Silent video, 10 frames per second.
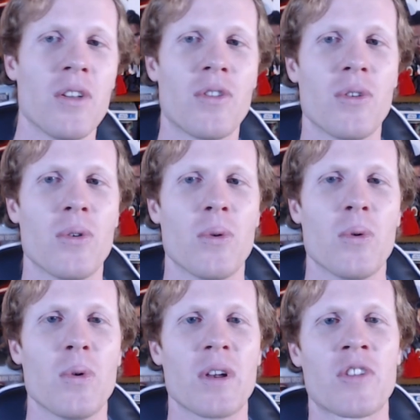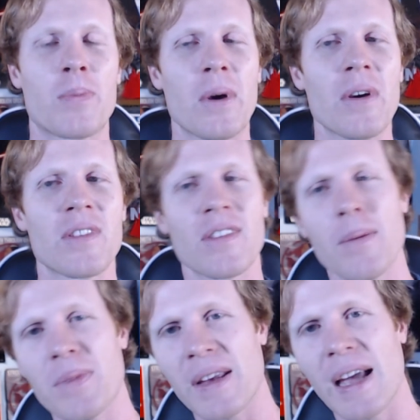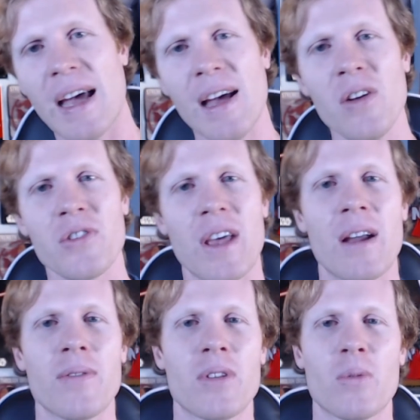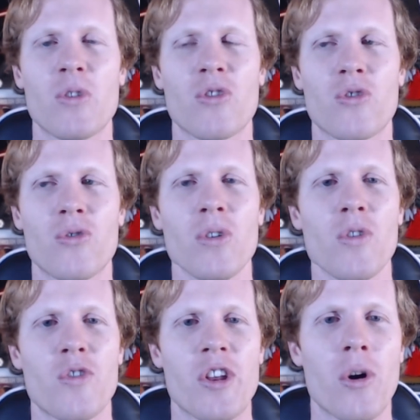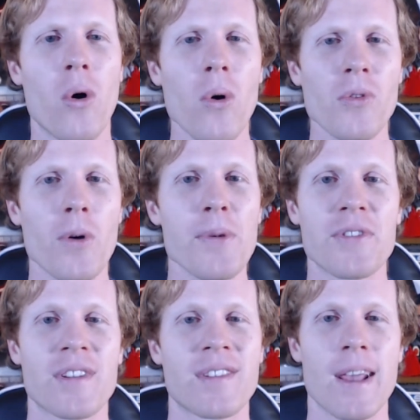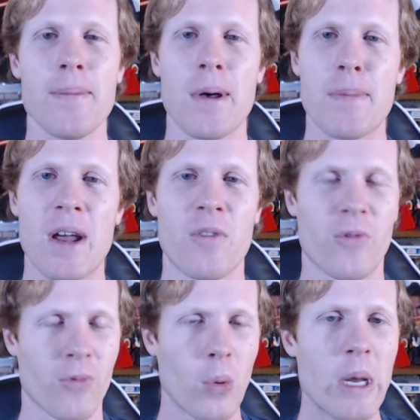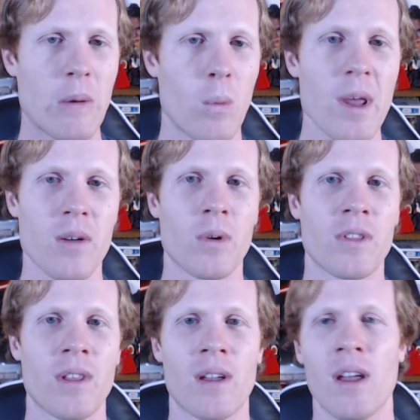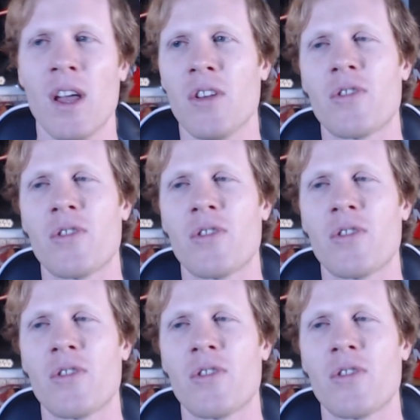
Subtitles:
to experience something else out of the original trilogy and hold almost the same amount of weight with the